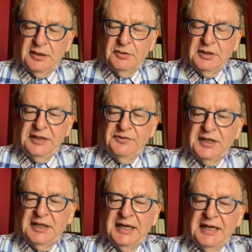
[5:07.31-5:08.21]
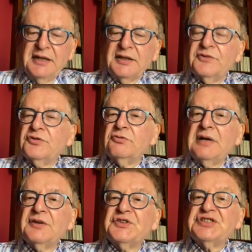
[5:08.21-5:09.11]
who'd lived in England for
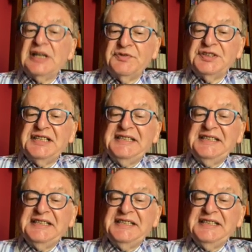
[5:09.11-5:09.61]
around 70